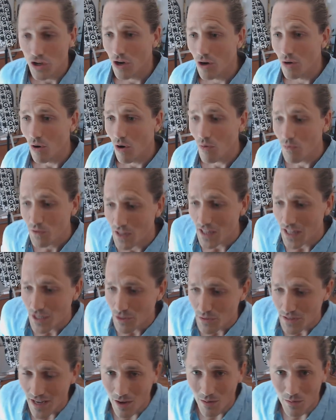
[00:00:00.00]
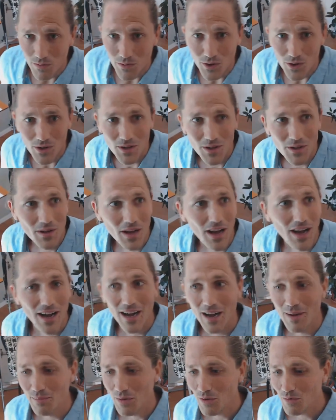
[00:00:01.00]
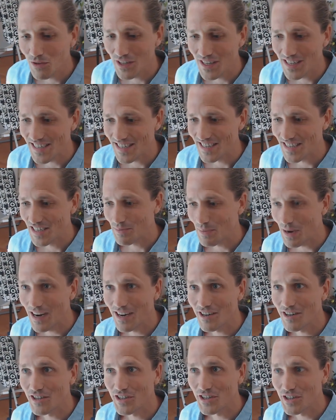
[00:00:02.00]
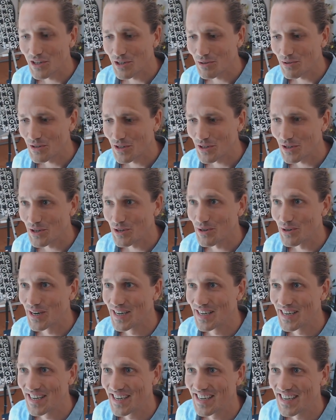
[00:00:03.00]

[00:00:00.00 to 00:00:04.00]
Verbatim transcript: So hopefully this was helpful. Um, hopefully this inspires you to